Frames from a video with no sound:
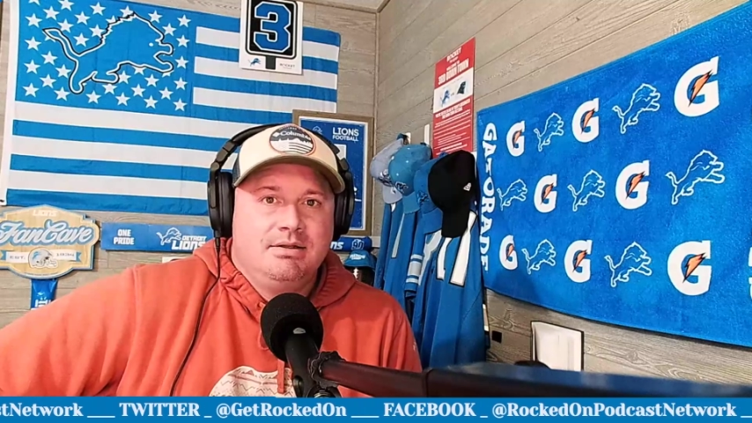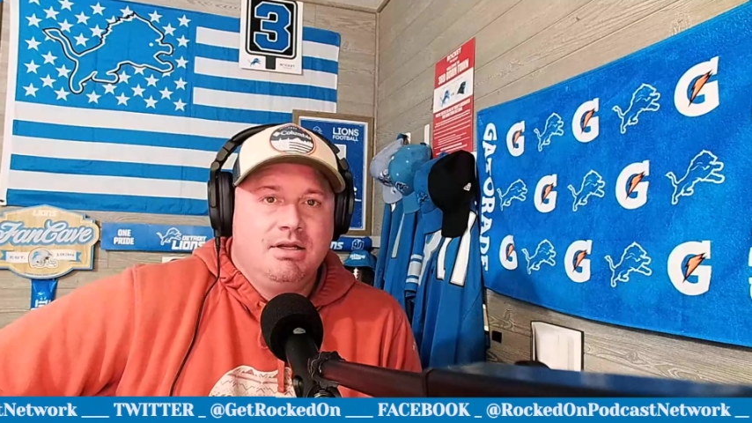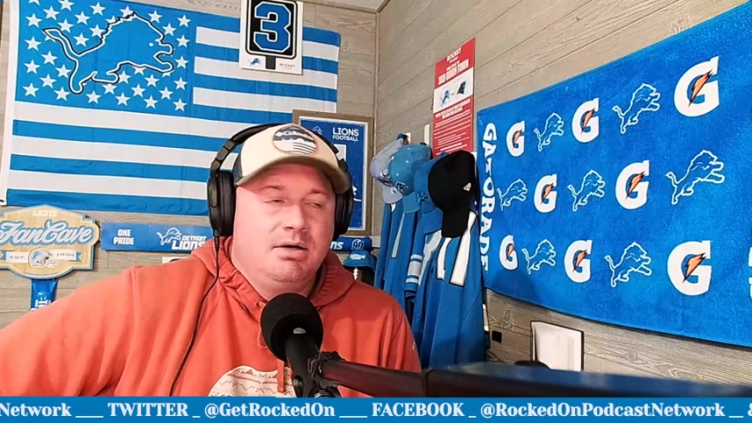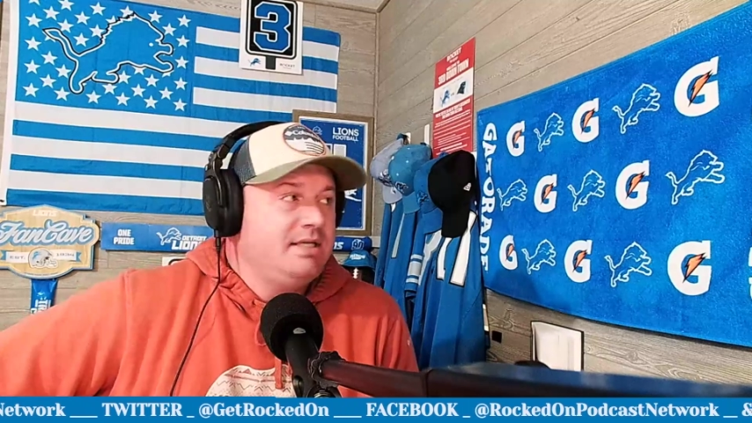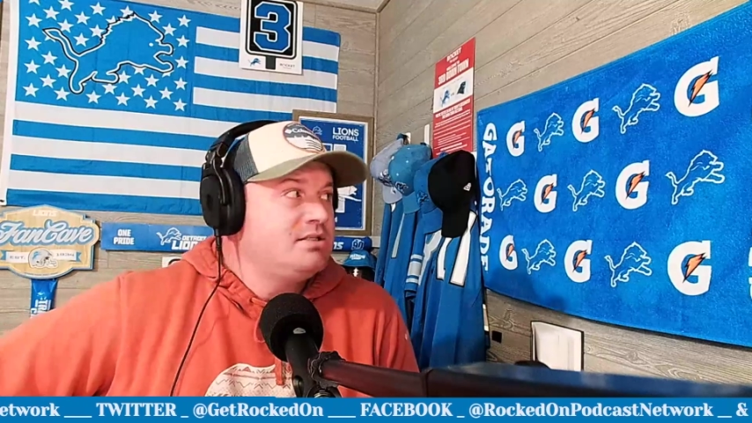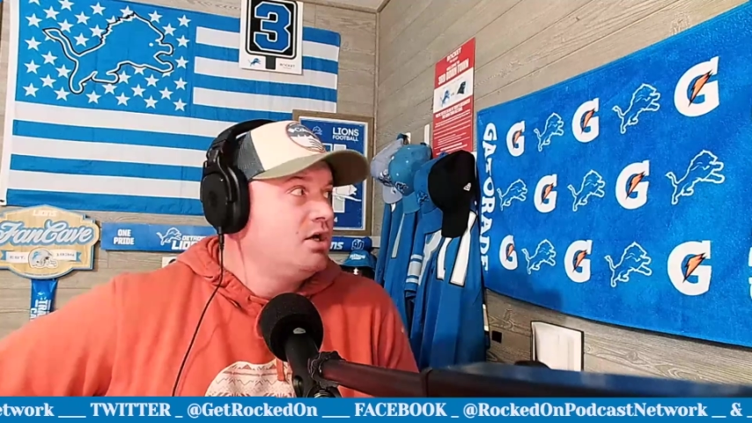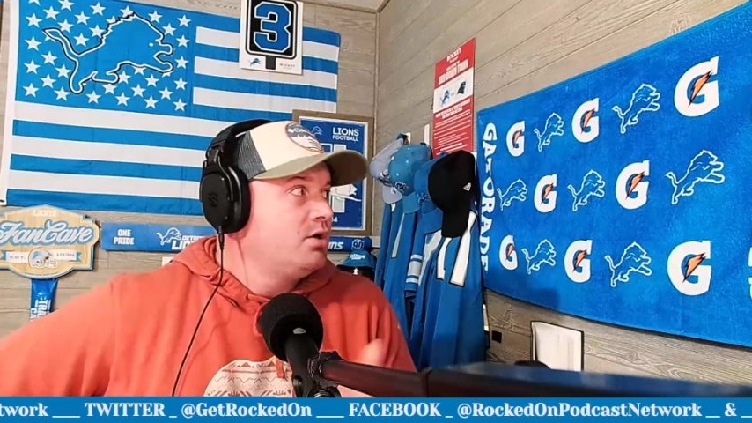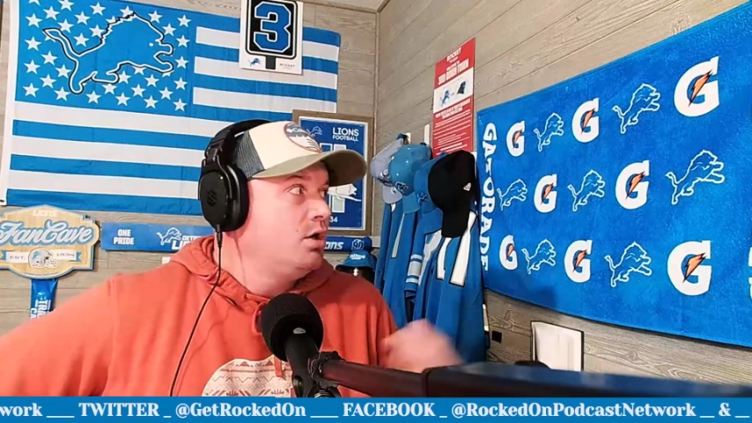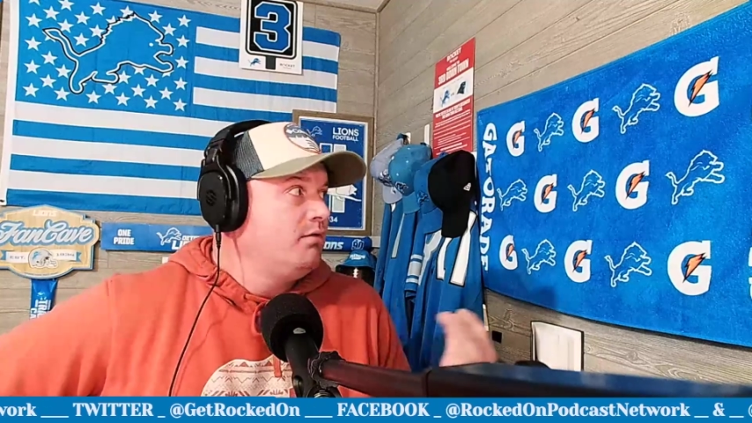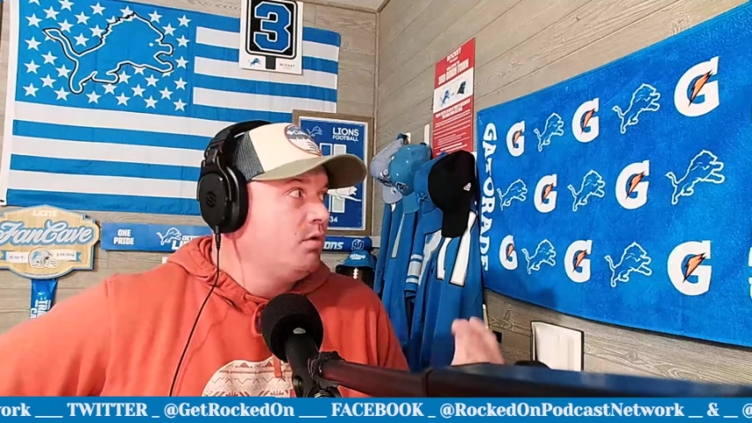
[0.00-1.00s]
You know, he's
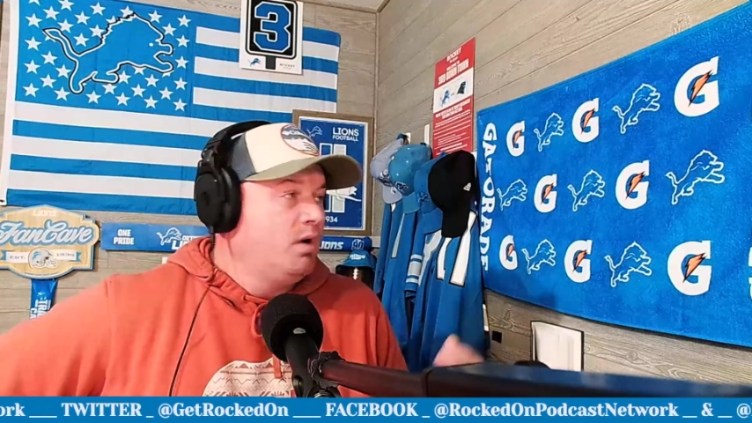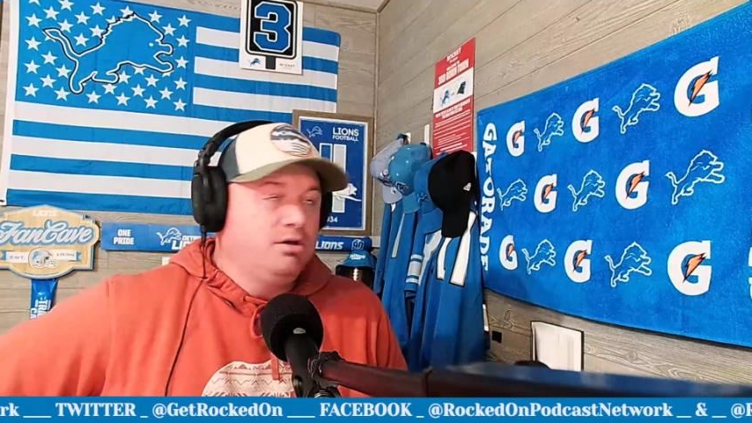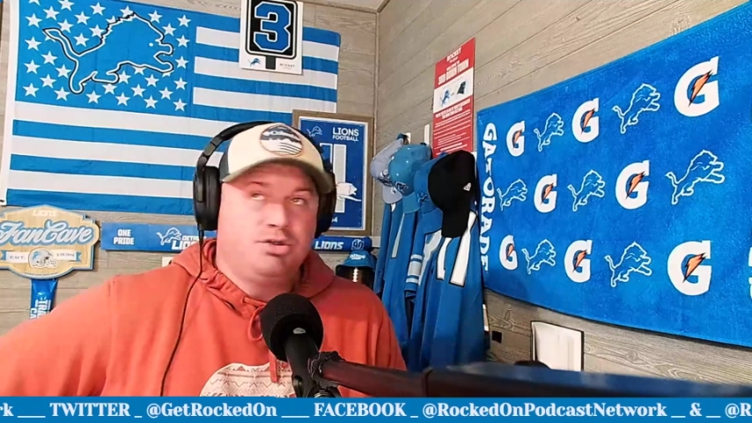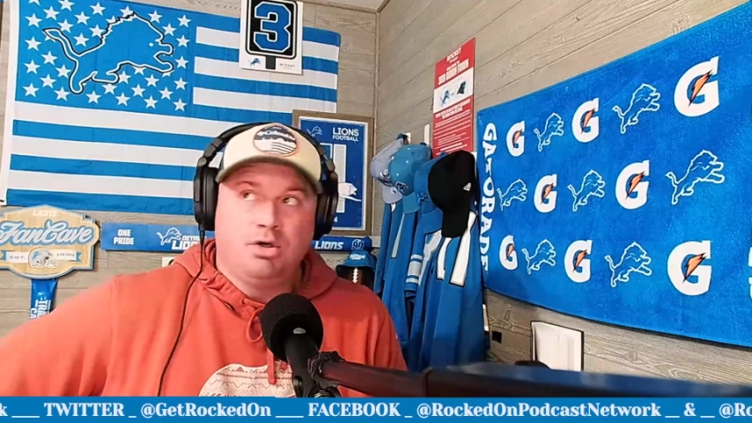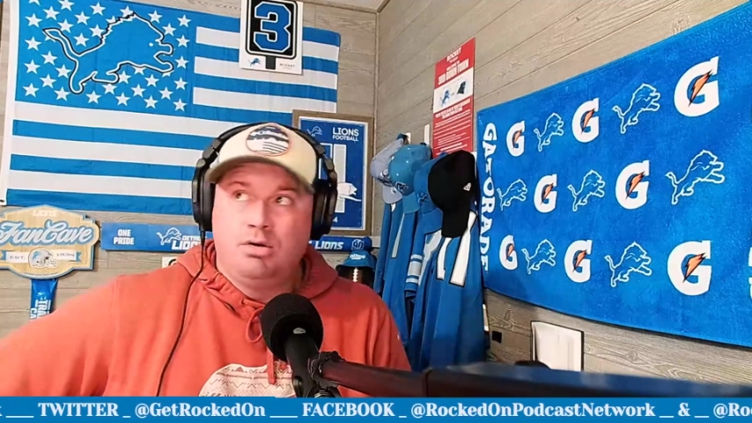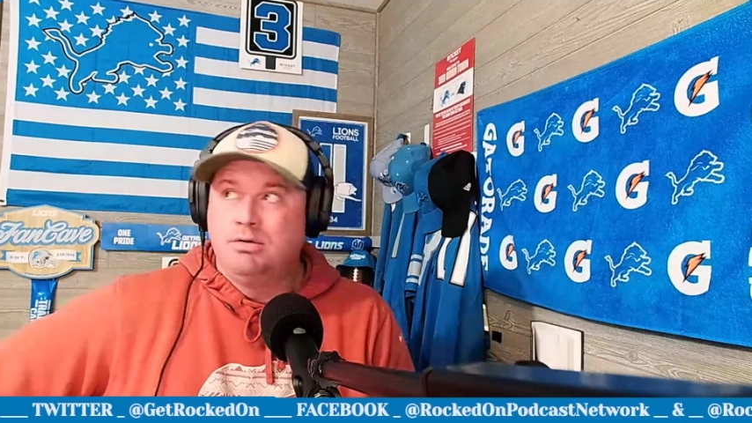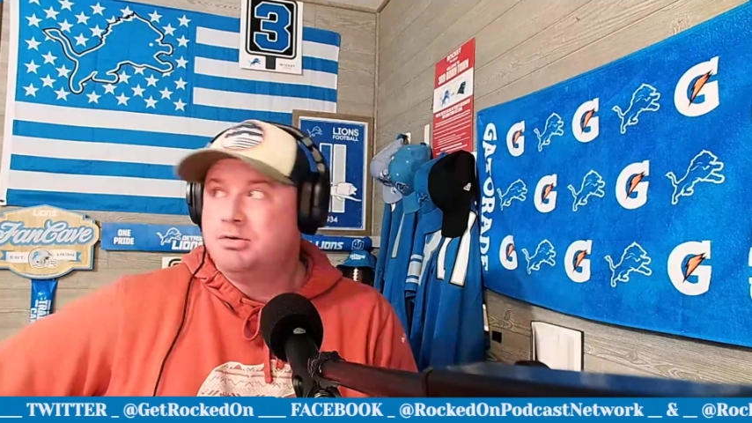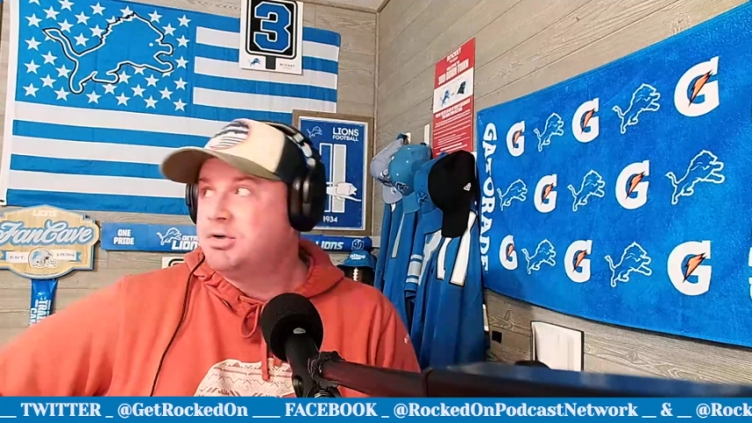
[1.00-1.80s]
looking over one shoulder,